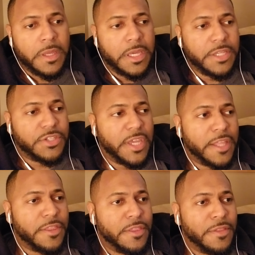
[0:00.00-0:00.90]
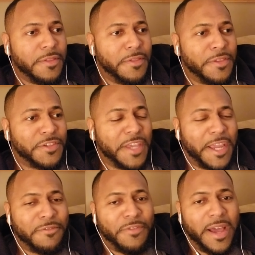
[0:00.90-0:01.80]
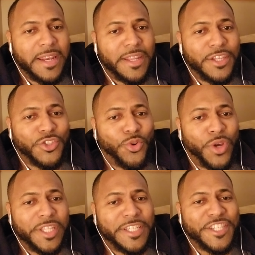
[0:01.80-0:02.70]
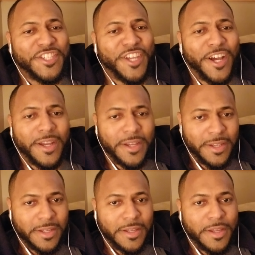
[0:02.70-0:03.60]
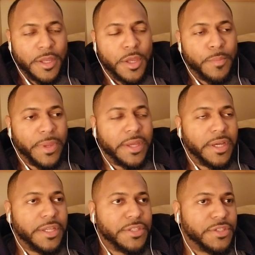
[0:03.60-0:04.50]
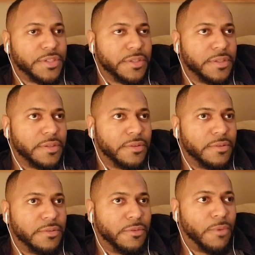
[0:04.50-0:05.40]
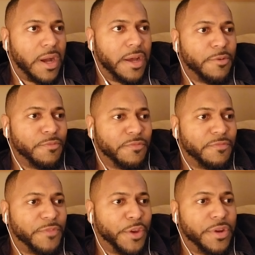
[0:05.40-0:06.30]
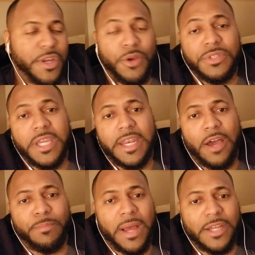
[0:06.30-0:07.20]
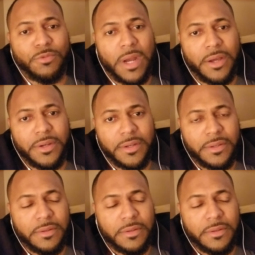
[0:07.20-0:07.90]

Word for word: He said the second fight is going to suck because while Fury knows he can outbox Wilder.